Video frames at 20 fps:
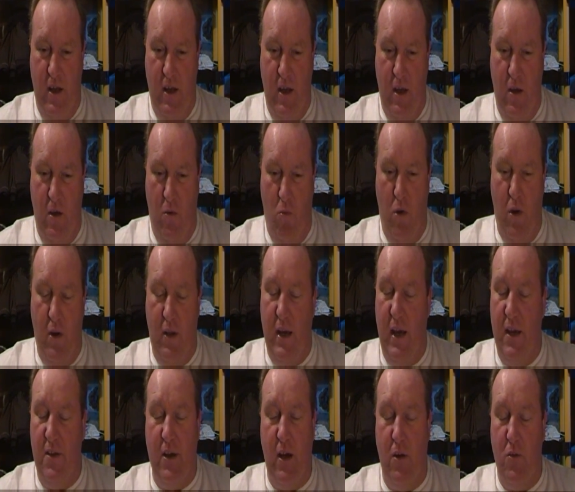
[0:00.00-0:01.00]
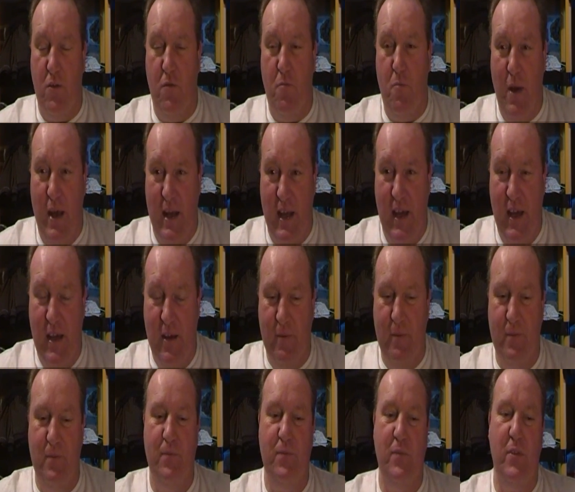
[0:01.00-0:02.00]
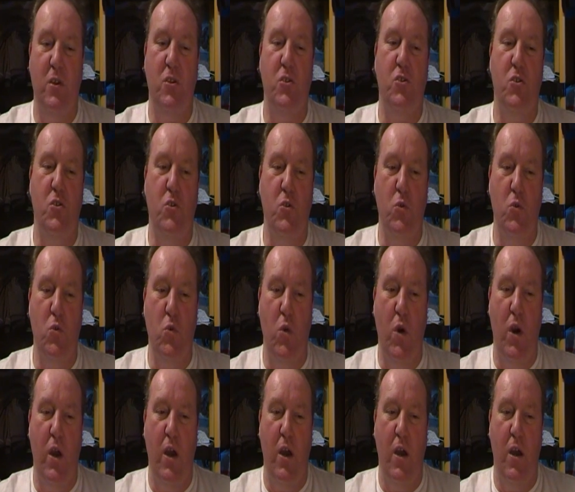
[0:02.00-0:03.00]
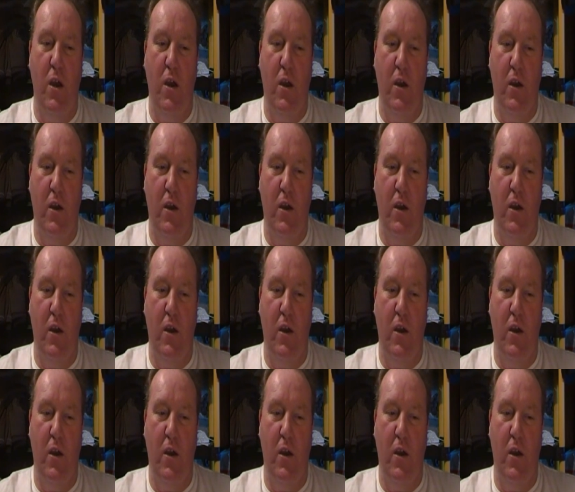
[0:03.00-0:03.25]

one night out of many to